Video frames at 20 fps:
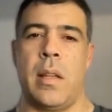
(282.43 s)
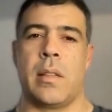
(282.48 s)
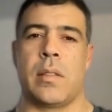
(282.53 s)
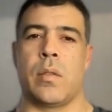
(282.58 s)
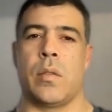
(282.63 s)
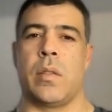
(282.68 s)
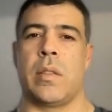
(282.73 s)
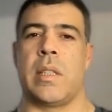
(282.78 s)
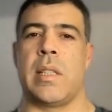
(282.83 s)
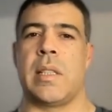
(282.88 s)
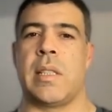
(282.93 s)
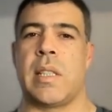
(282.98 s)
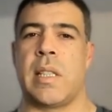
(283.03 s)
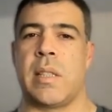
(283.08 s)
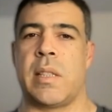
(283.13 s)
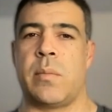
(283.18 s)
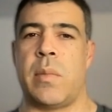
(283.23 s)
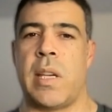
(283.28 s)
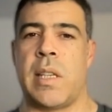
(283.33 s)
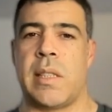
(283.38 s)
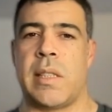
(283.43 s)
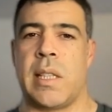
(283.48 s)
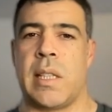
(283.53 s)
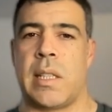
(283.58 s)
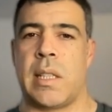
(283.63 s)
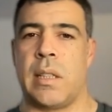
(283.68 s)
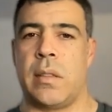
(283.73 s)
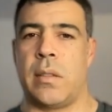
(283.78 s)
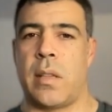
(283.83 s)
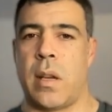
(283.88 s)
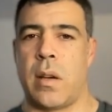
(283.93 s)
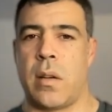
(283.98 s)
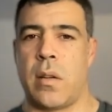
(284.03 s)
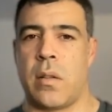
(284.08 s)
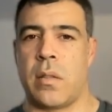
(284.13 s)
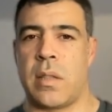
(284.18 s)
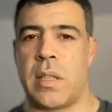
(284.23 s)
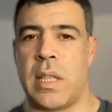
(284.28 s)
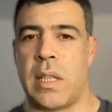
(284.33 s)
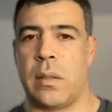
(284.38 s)
So this is basically
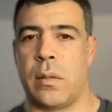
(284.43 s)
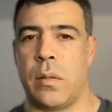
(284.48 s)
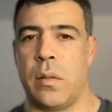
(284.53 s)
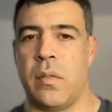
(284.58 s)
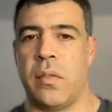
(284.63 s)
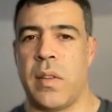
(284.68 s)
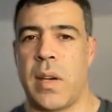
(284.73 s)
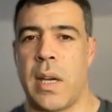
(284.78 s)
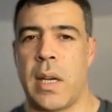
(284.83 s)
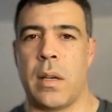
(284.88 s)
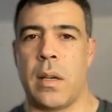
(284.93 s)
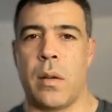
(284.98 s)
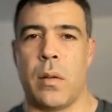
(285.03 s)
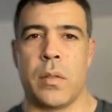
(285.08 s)
downloading the file